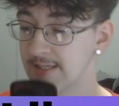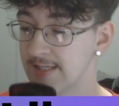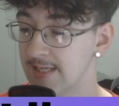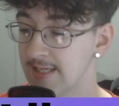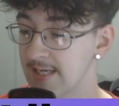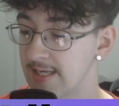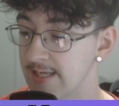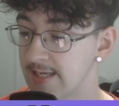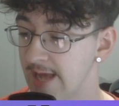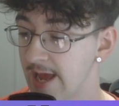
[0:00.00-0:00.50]

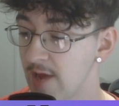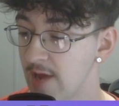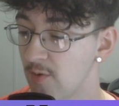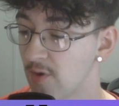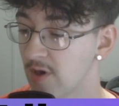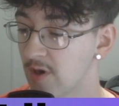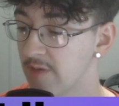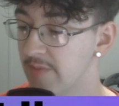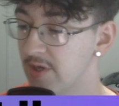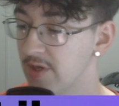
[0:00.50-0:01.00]
Today we're
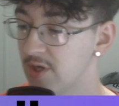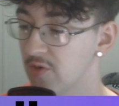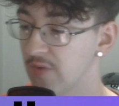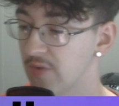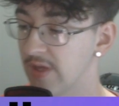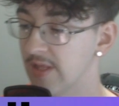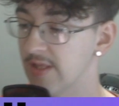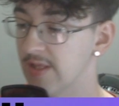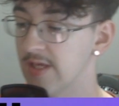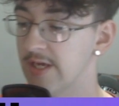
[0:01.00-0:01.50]
going to be
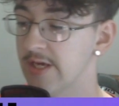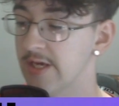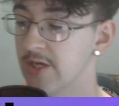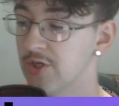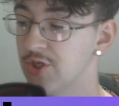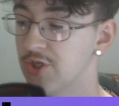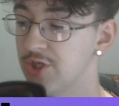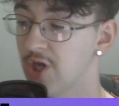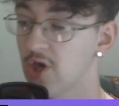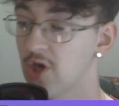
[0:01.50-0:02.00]
doing the
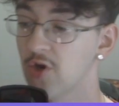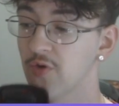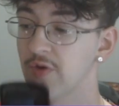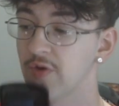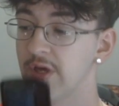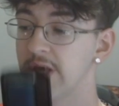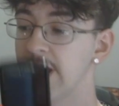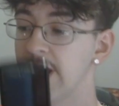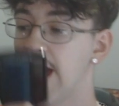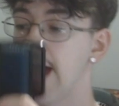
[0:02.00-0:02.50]
Shuckle
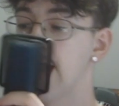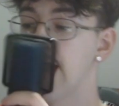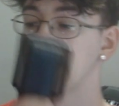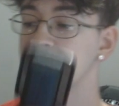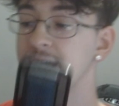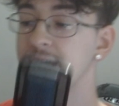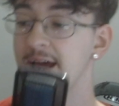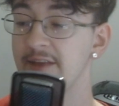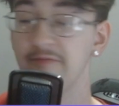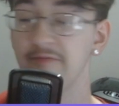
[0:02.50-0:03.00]

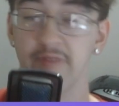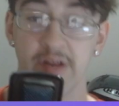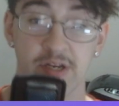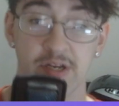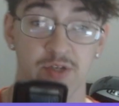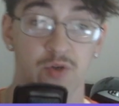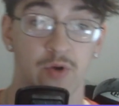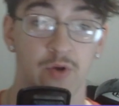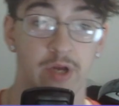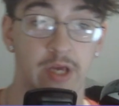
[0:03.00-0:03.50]
EX and
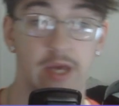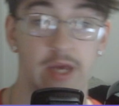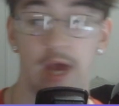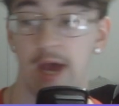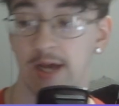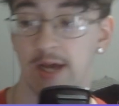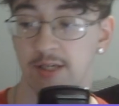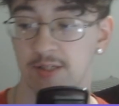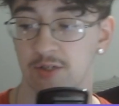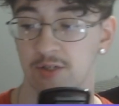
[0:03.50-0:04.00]
Venusaur
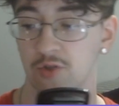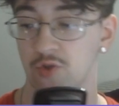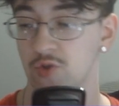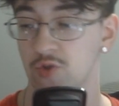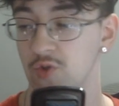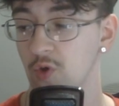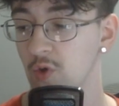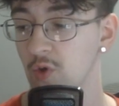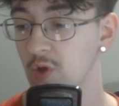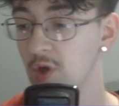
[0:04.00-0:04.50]
EX
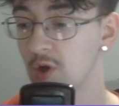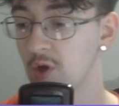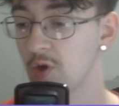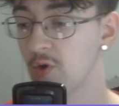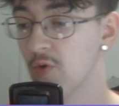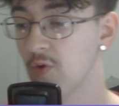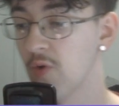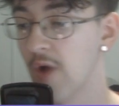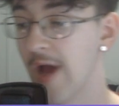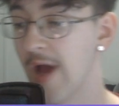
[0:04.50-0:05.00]

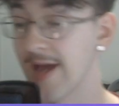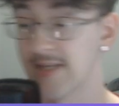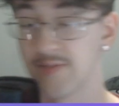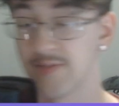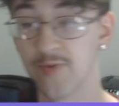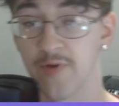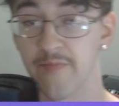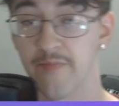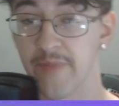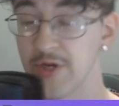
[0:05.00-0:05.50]
solo
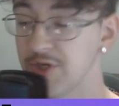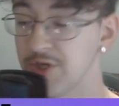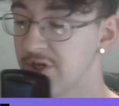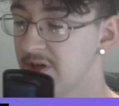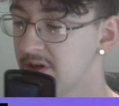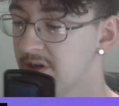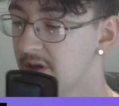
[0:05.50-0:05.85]
expert mission.